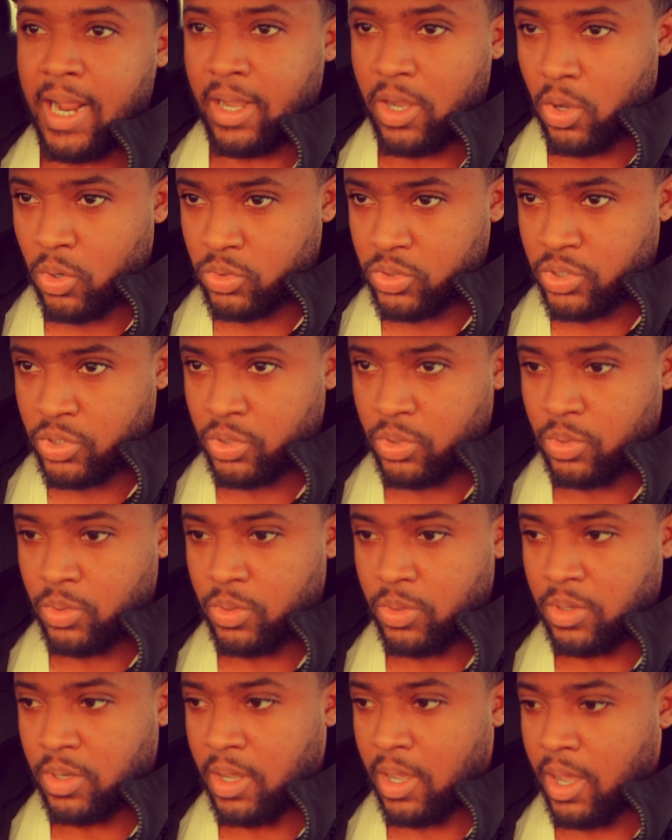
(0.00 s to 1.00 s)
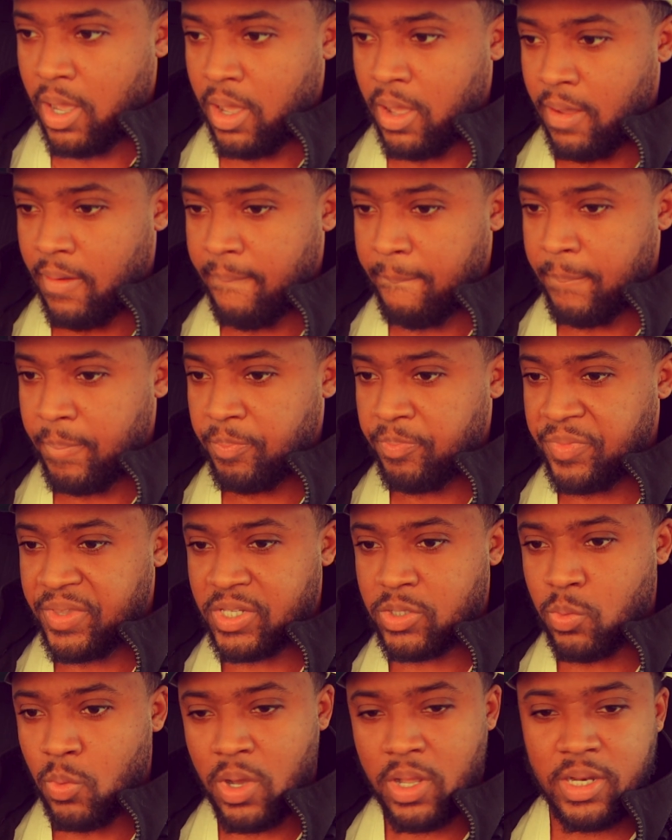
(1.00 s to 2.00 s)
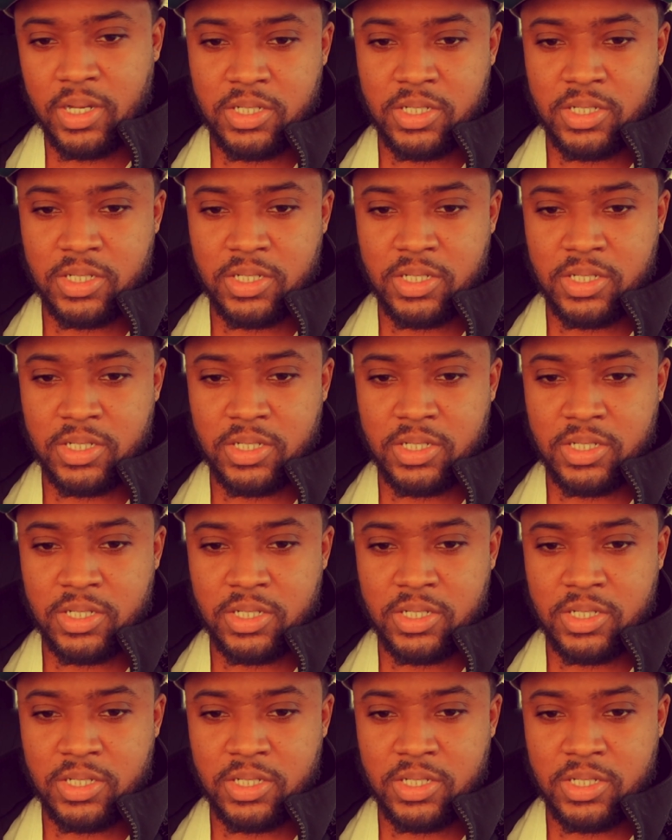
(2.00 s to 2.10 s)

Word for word: I go to. Um, this one,